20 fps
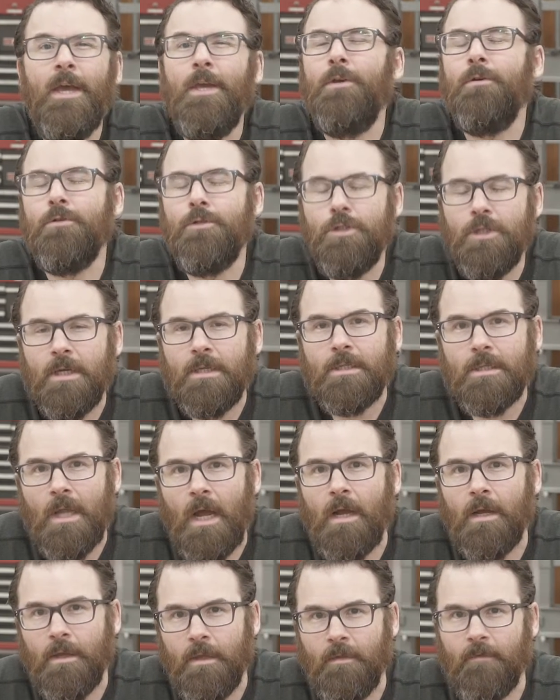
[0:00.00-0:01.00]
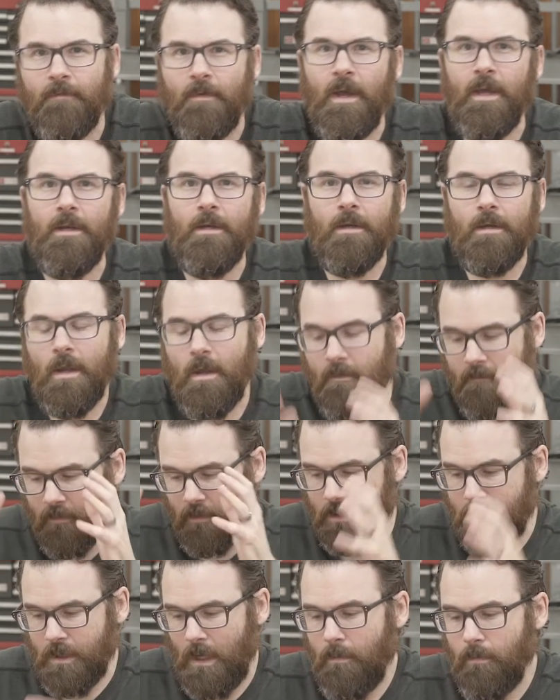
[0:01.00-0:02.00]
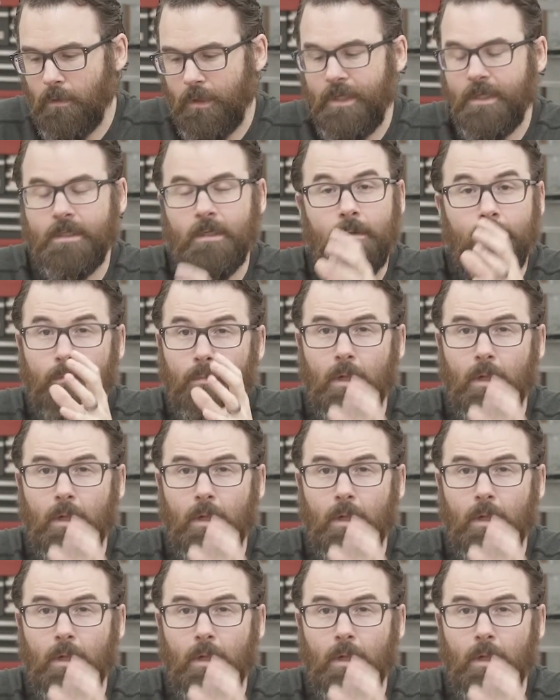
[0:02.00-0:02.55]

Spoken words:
You're just not going to find it. For some reason,